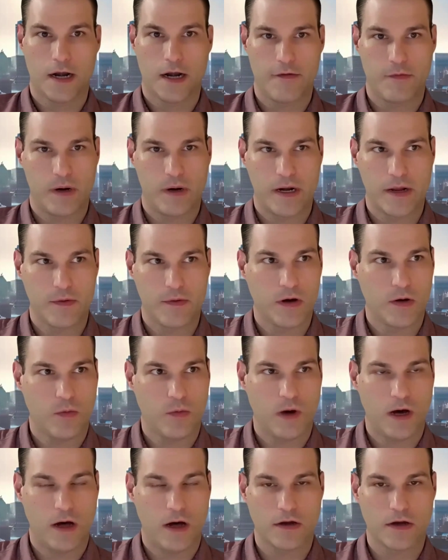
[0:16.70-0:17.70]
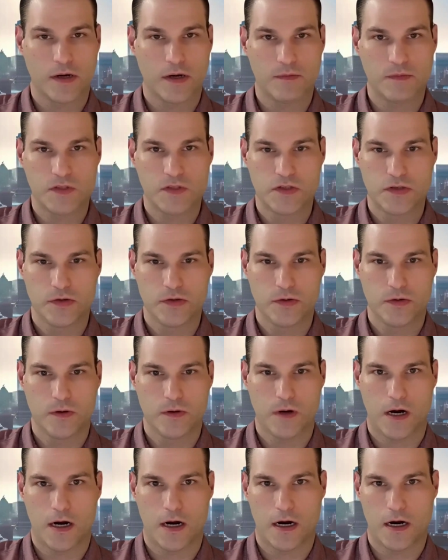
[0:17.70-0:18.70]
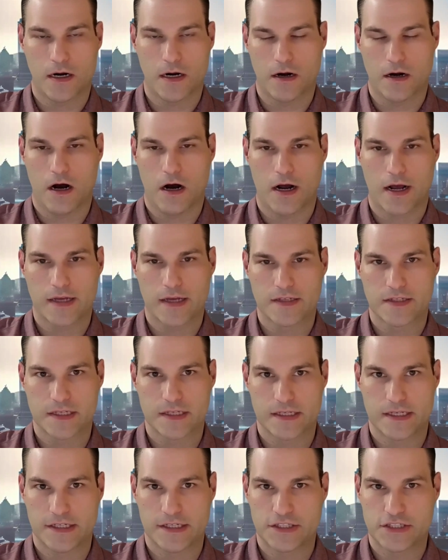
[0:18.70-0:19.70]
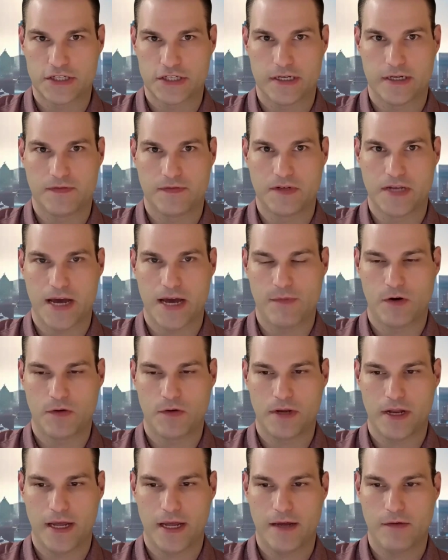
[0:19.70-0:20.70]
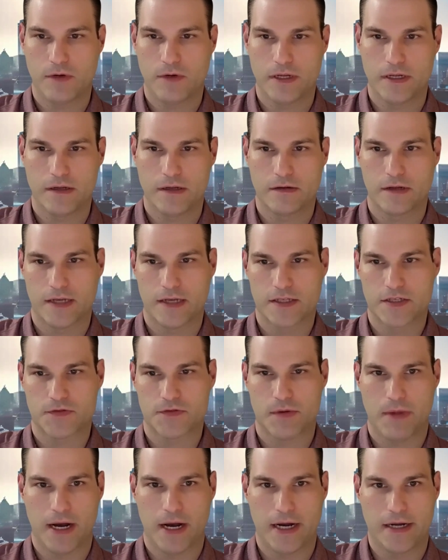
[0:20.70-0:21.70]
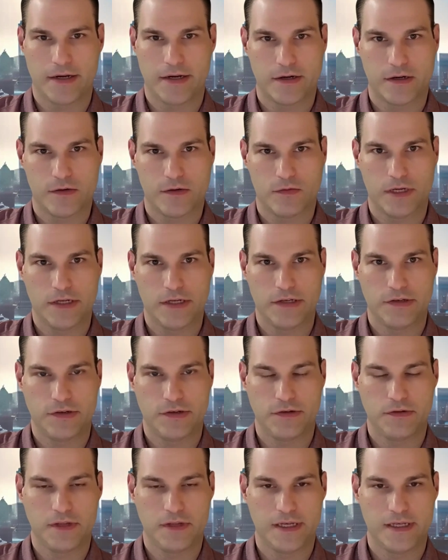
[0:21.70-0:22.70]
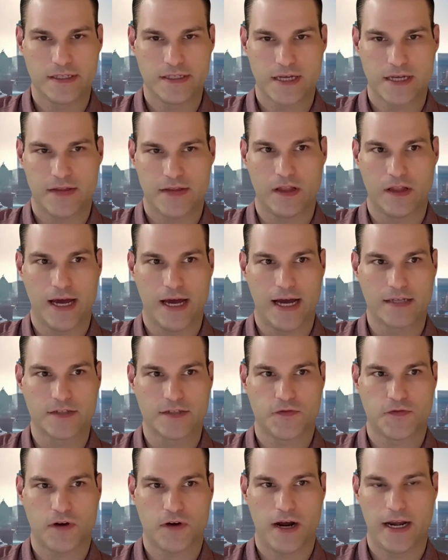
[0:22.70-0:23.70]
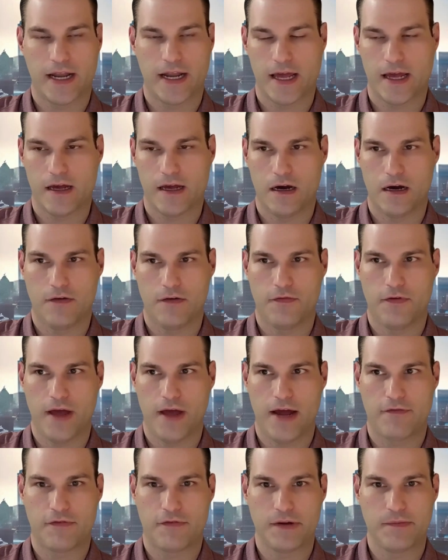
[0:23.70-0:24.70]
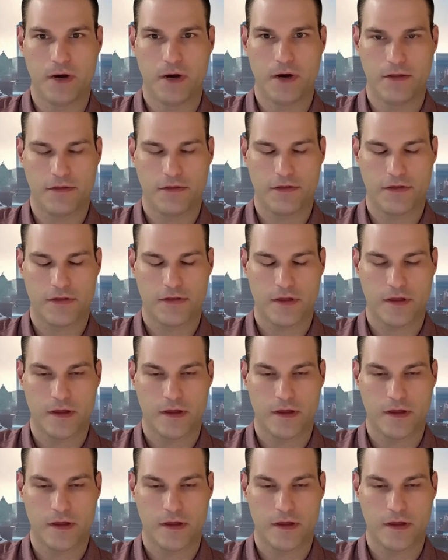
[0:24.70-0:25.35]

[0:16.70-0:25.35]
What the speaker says: All right, everybody. Well, welcome to our August edition of Demo Day. As a reminder, we do these on the last Friday of every month.